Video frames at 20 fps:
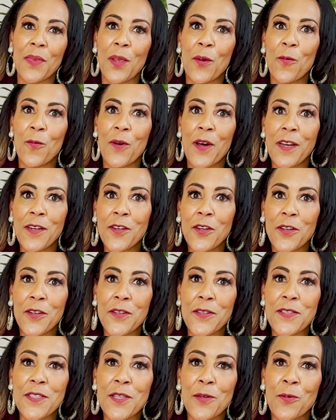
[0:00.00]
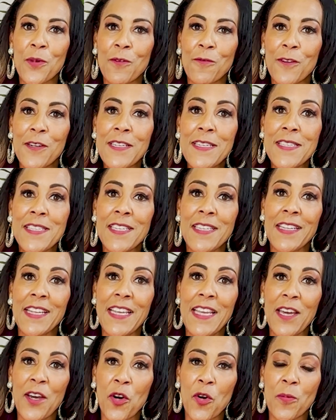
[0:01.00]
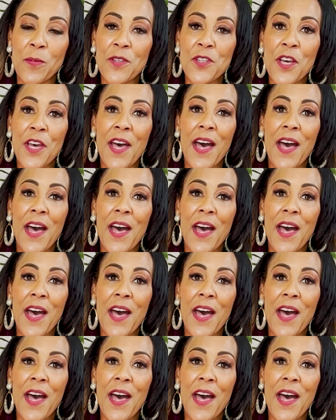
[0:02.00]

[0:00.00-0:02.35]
One nurse that we recently helped